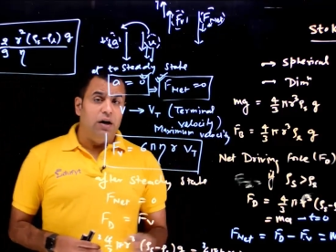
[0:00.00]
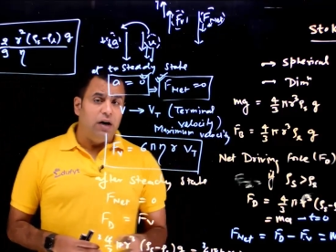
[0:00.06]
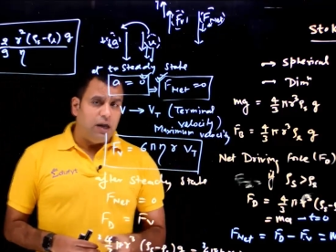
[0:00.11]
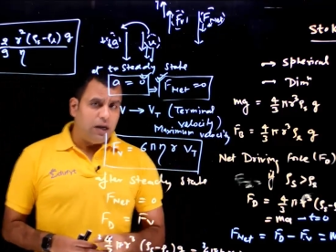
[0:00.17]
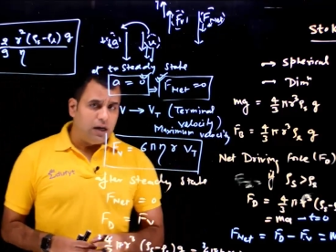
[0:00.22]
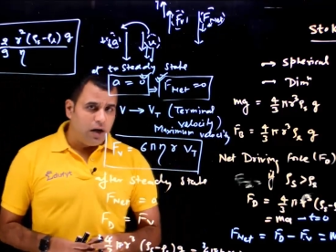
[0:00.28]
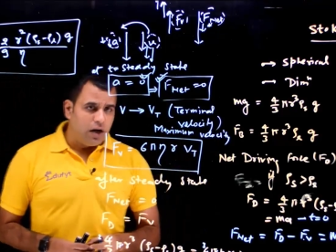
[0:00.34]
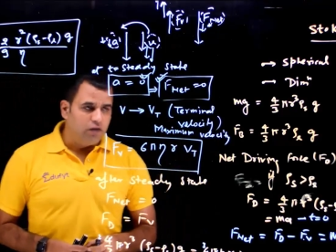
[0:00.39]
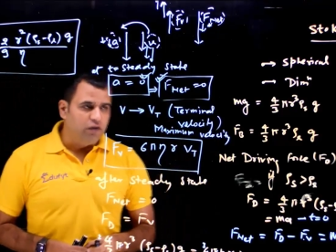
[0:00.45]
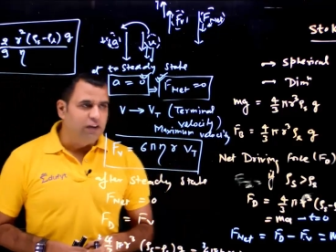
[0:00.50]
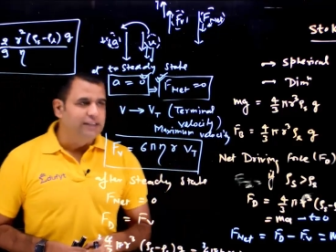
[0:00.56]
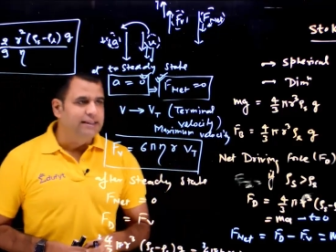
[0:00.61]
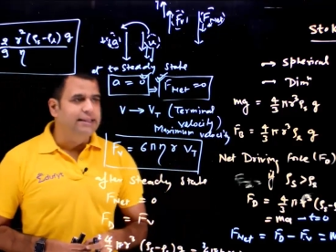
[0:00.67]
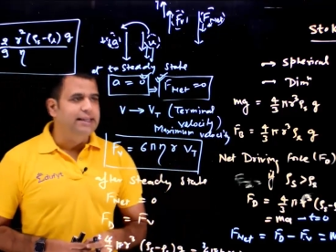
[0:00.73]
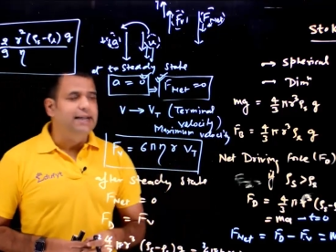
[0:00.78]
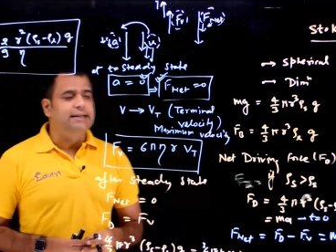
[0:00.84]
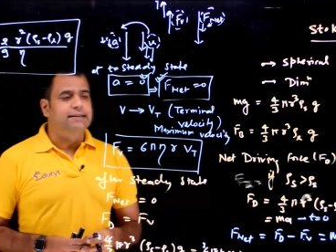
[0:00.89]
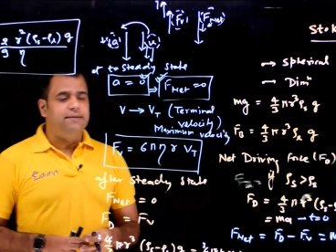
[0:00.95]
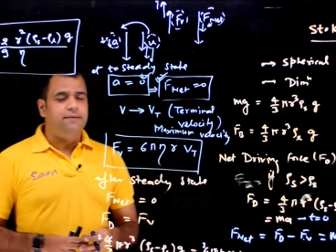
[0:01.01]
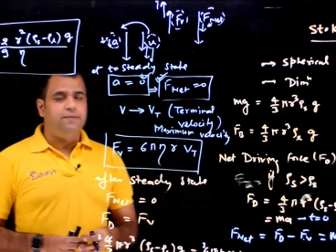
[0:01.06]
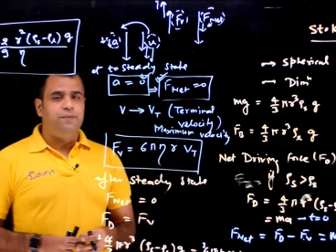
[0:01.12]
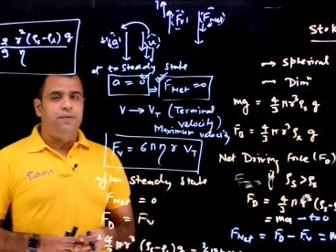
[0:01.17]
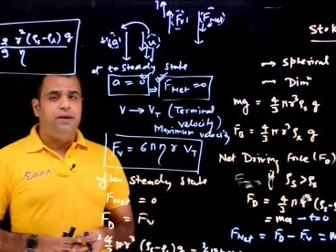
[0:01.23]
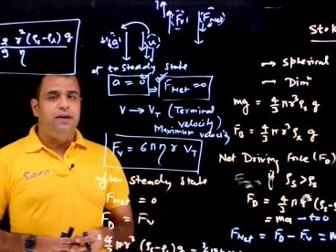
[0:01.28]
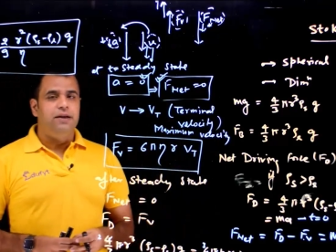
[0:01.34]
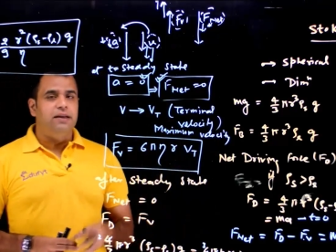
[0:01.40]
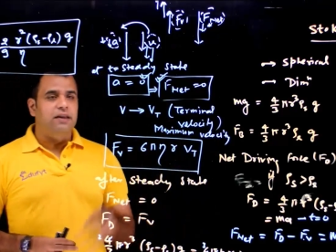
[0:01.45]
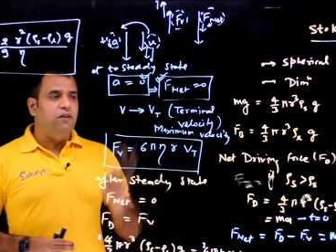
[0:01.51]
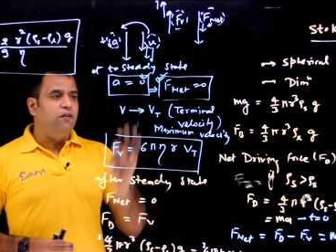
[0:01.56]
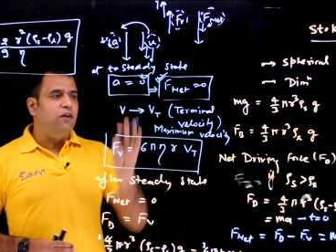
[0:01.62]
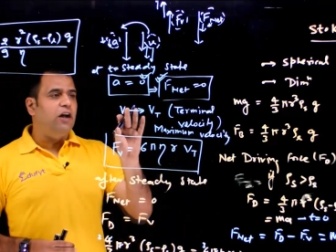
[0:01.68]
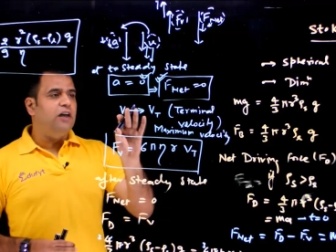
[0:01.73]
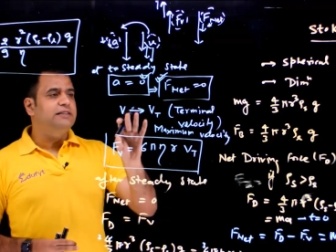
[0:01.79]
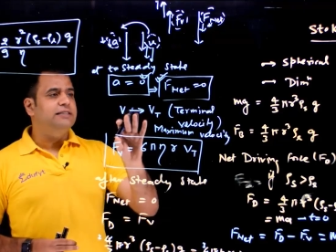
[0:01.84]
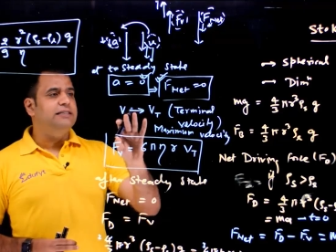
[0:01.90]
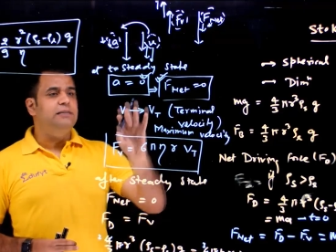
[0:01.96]
Along with that, the
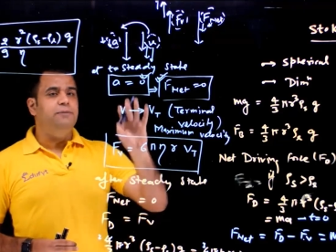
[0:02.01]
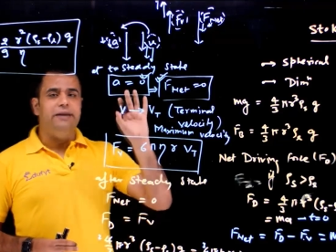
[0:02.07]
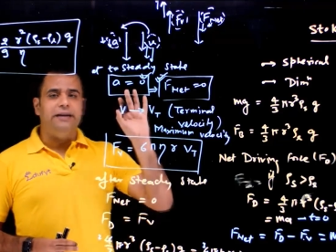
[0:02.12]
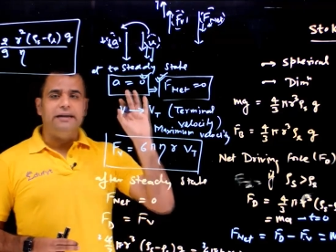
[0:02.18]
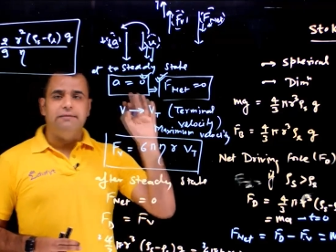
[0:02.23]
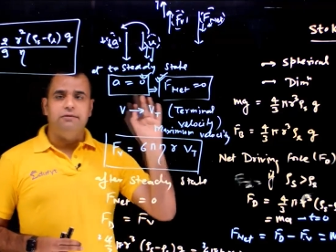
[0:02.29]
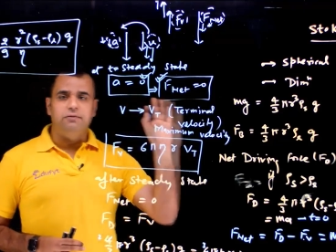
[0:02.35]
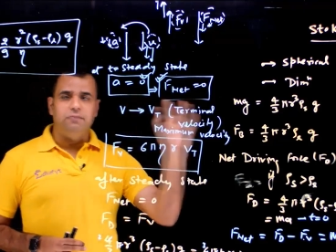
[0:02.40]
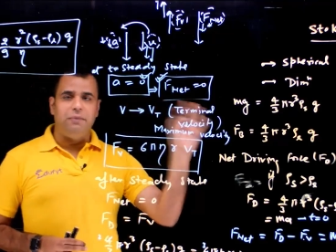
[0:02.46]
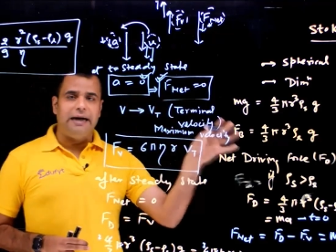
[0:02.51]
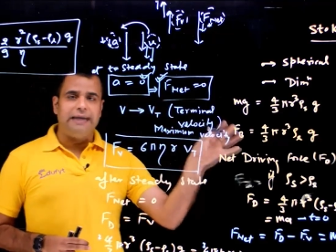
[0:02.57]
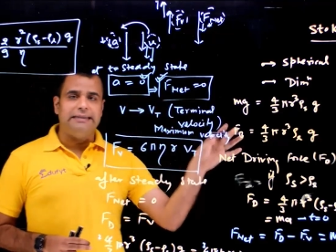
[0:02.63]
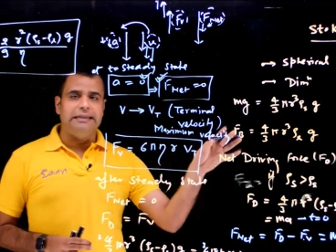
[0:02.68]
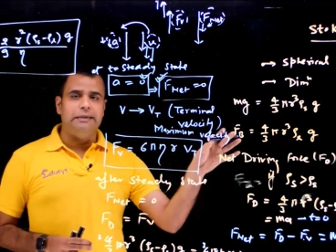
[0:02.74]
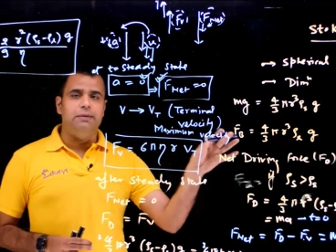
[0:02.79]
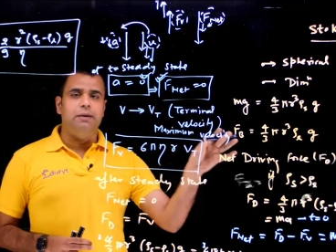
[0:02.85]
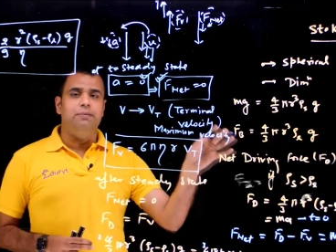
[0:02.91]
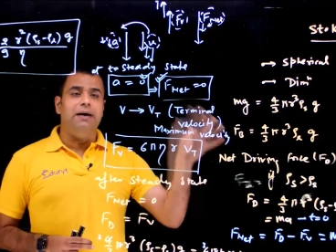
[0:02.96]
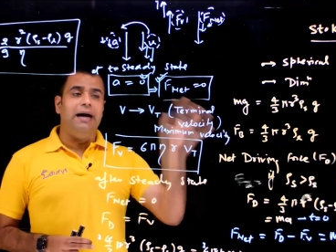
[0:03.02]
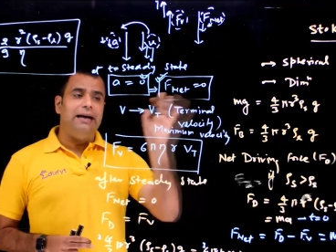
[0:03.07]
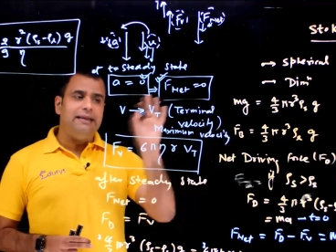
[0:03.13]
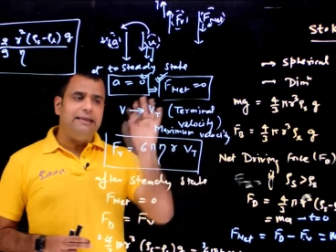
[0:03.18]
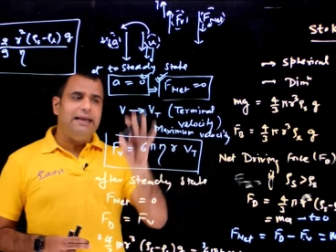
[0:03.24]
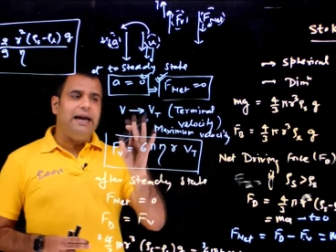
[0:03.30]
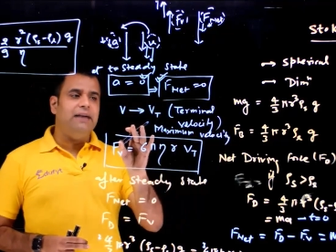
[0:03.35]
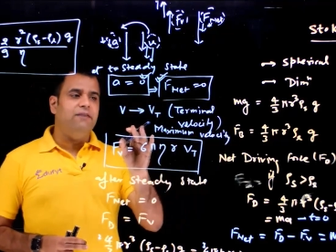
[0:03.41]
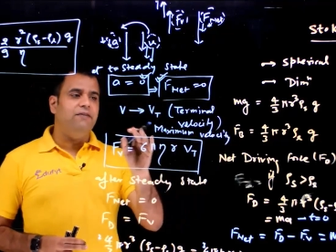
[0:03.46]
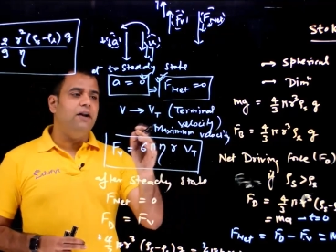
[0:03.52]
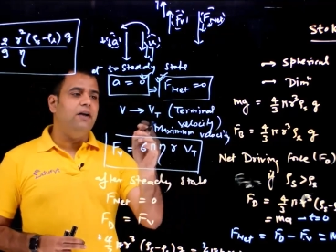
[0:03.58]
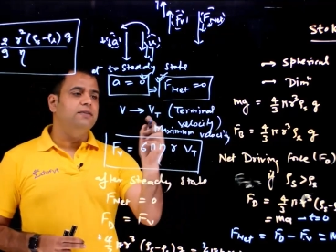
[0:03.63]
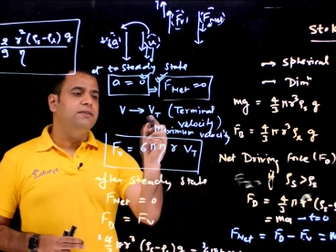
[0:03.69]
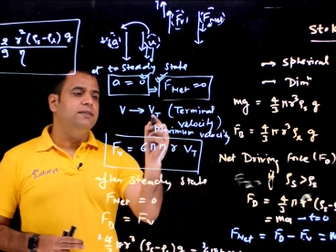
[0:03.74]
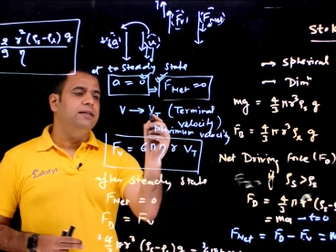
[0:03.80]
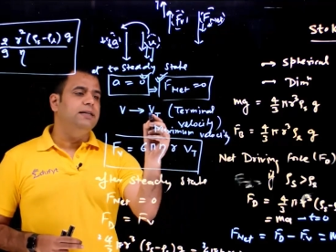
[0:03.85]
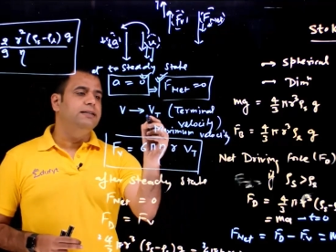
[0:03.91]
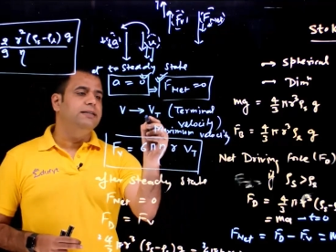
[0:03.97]
velocity becomes maximum, and that
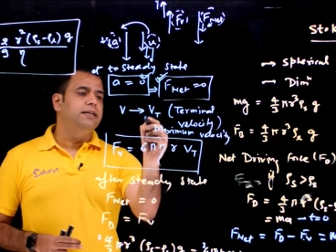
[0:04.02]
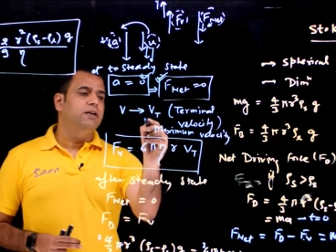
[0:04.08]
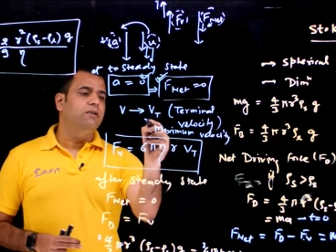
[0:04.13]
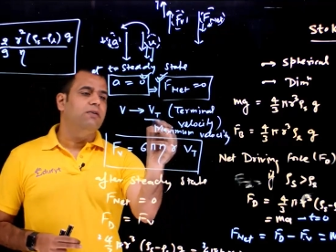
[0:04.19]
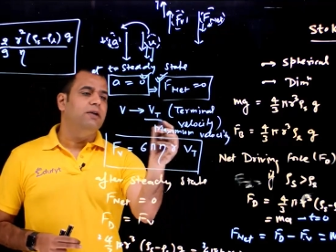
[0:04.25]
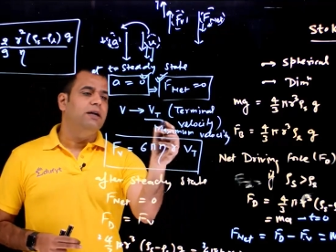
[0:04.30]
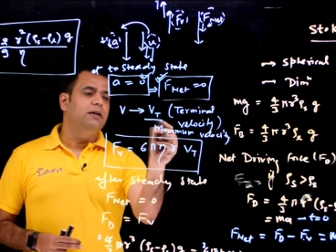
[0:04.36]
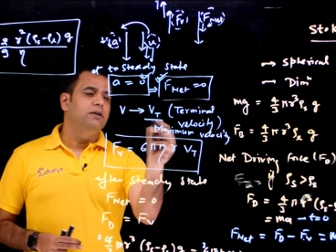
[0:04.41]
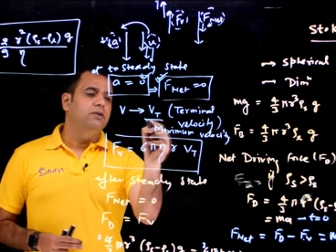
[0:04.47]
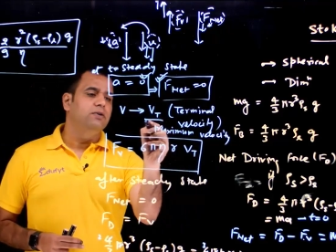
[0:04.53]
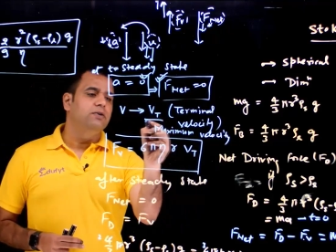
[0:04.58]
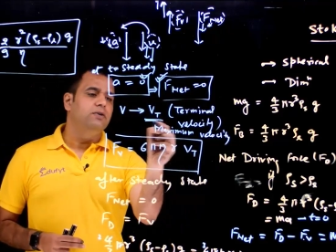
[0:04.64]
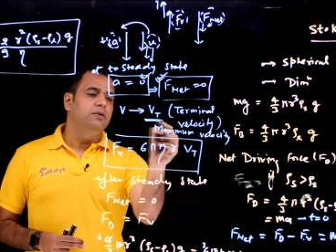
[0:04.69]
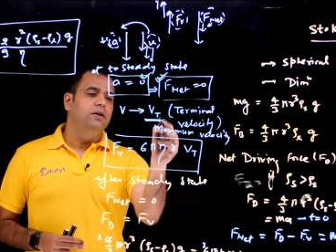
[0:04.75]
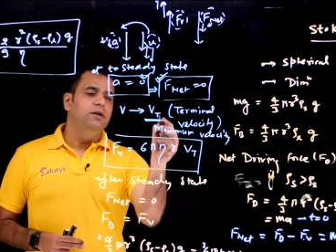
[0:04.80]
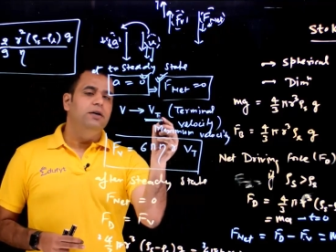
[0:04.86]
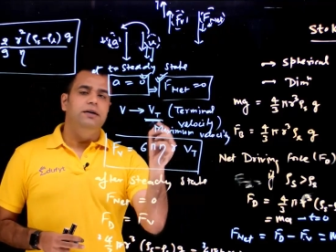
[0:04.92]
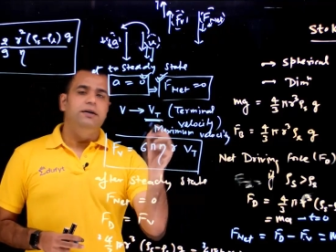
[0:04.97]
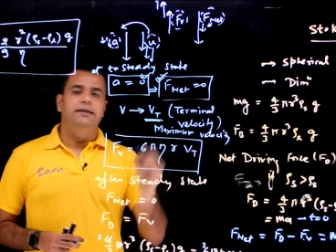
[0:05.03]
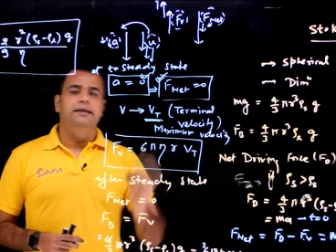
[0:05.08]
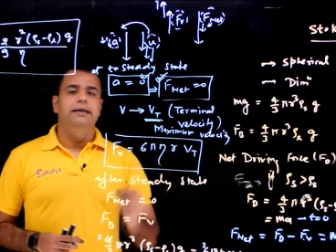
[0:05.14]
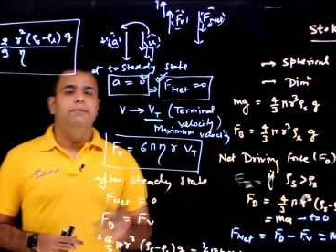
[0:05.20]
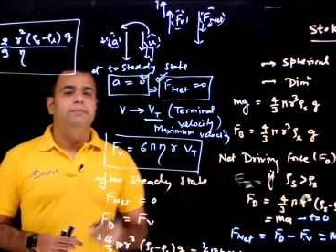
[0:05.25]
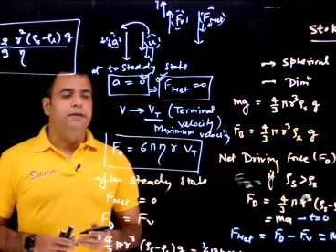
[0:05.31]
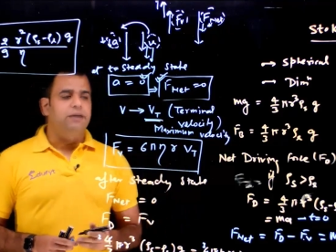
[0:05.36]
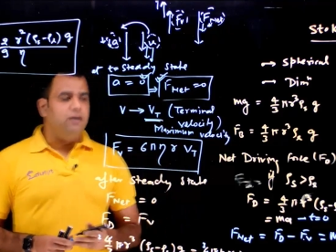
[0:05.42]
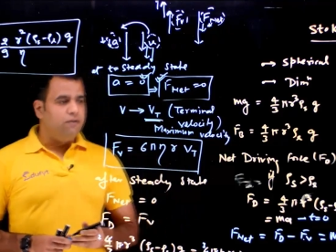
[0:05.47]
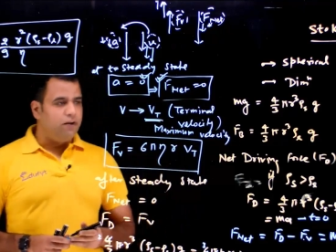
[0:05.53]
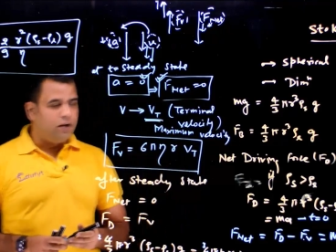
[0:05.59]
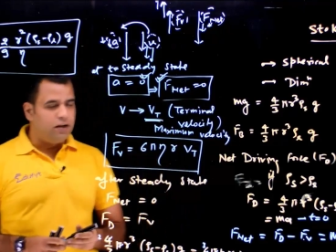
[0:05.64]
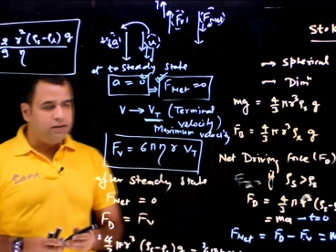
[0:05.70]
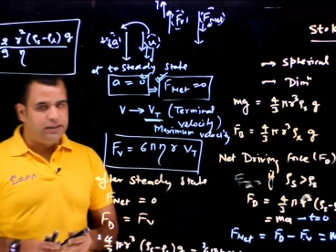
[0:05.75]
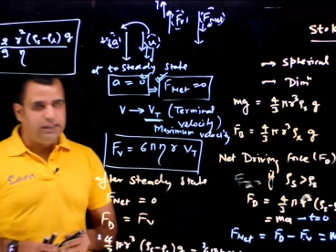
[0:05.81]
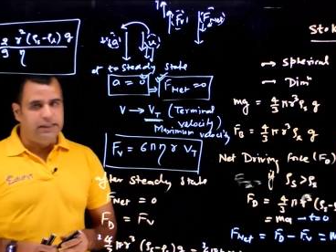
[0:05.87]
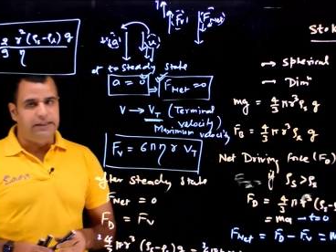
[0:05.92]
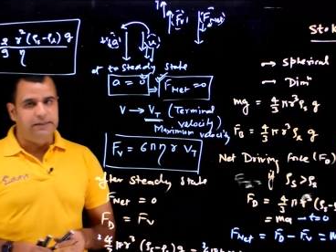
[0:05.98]
velocity is equivalent to terminal
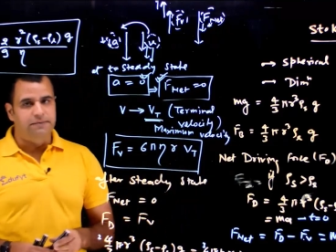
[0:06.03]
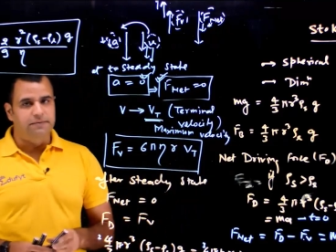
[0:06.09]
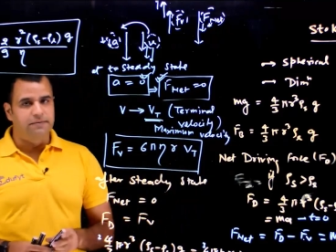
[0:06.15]
velocity